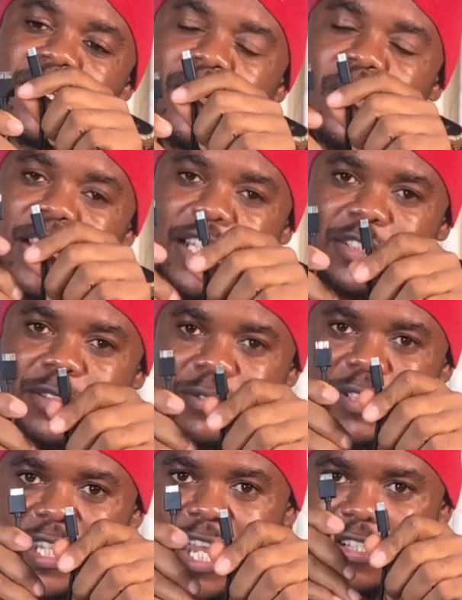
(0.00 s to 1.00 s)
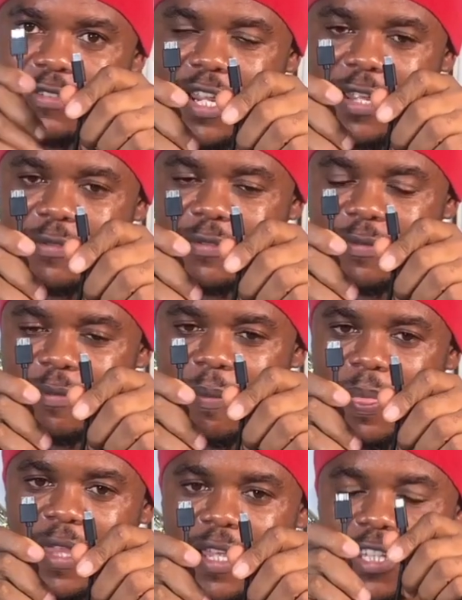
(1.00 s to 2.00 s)
connector to the hard drive,
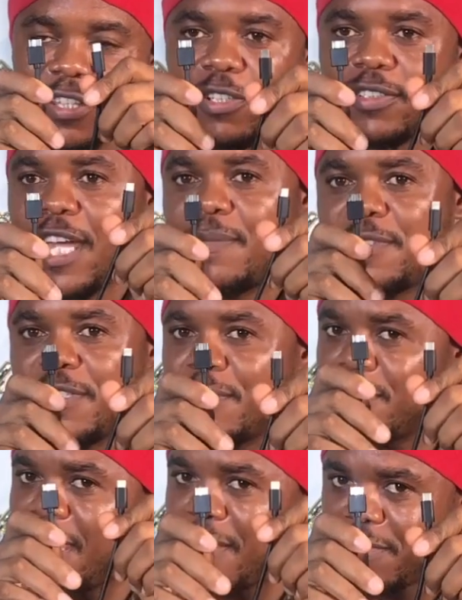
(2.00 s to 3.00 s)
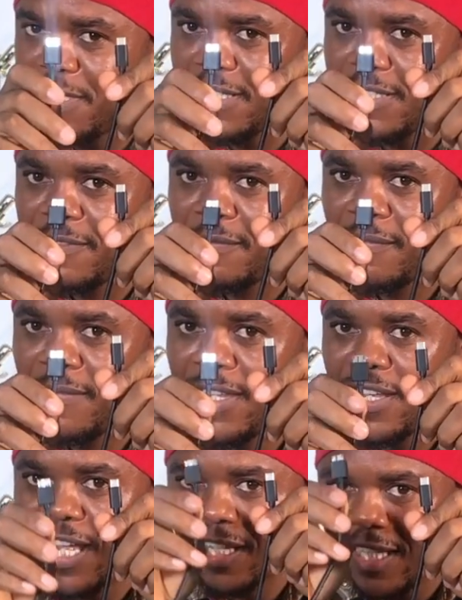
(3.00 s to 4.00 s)
not Type C to Type C. You
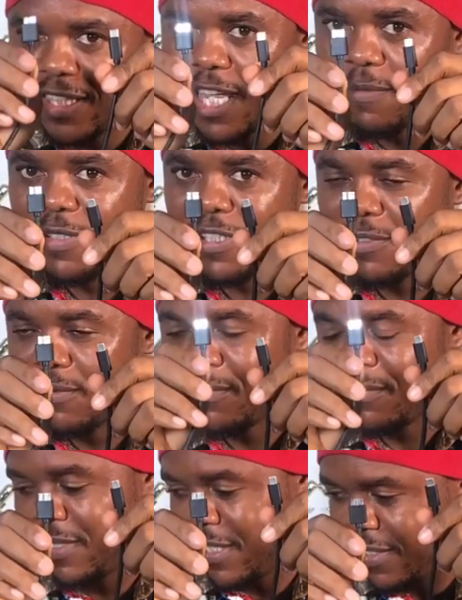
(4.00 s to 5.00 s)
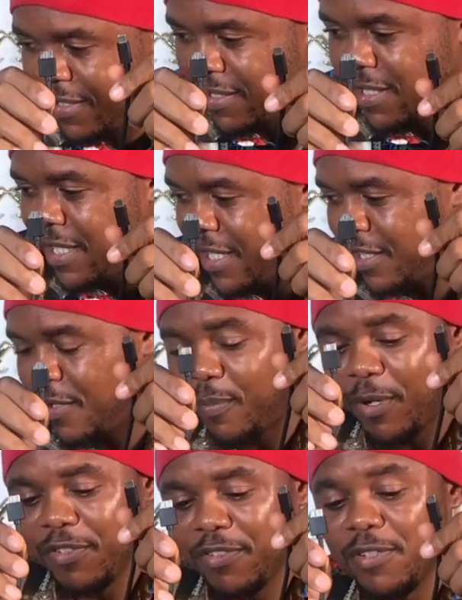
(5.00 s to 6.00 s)
can get Type C to this
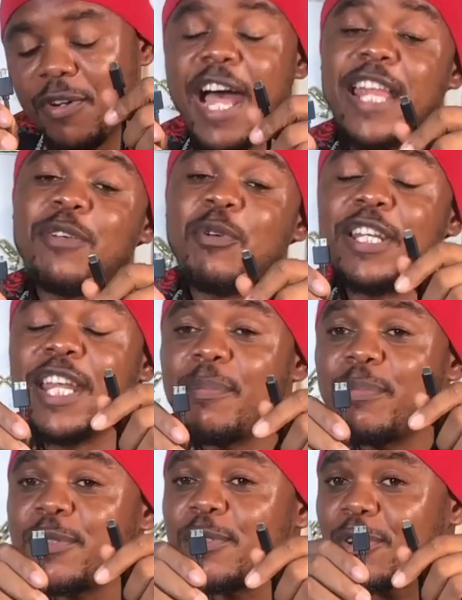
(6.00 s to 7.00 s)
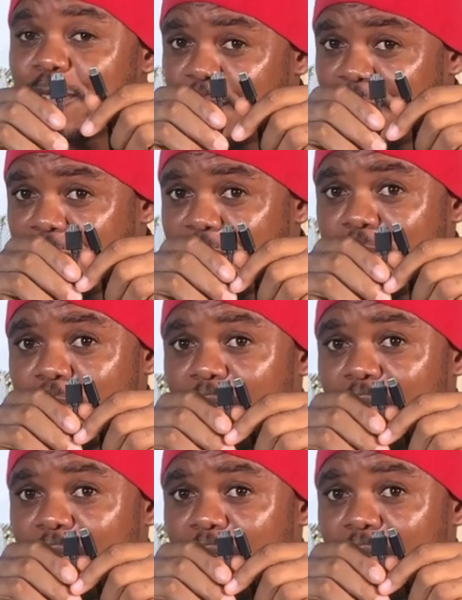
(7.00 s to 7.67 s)
3.0, and it will enable your speed to be